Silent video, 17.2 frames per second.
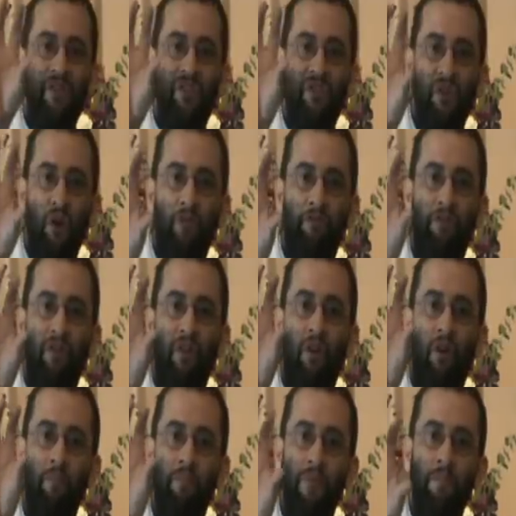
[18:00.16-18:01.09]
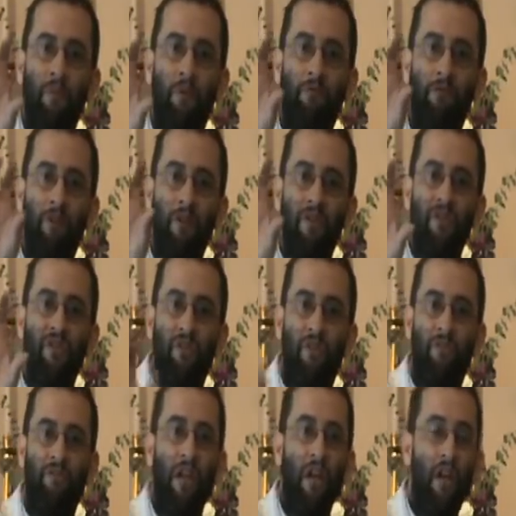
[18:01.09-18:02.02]
very soft on people, very
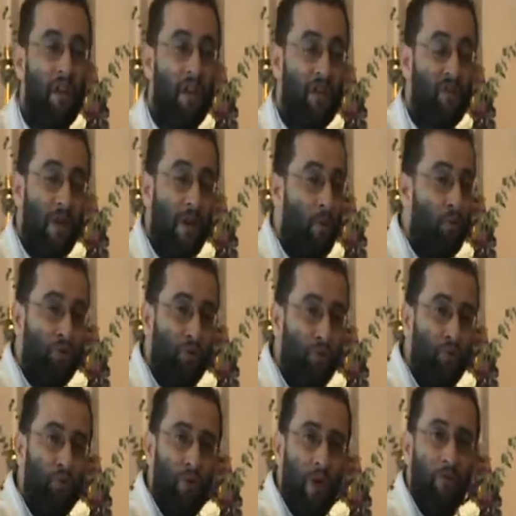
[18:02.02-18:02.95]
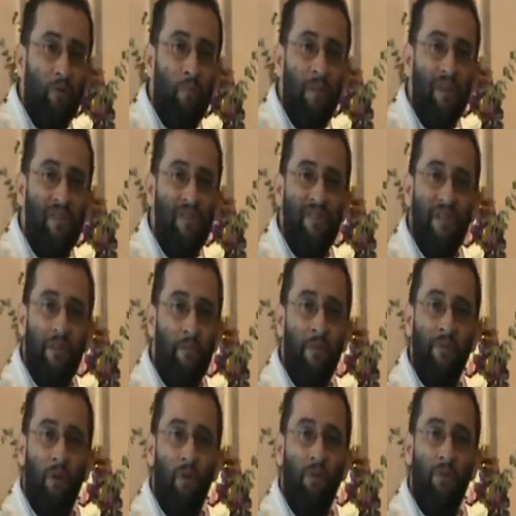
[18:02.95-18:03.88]
soft. That's why I want you to have the Blessed
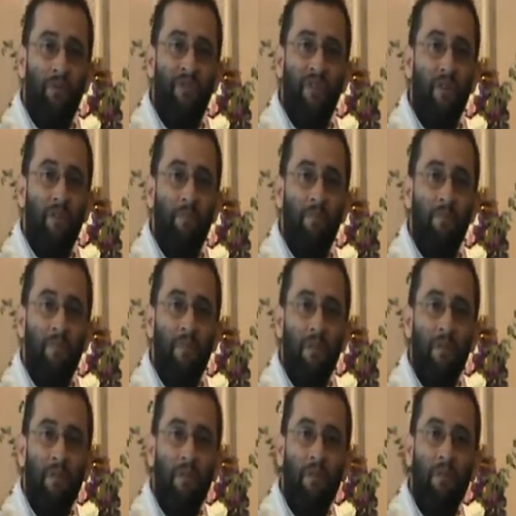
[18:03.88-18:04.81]
Sacrament all the time.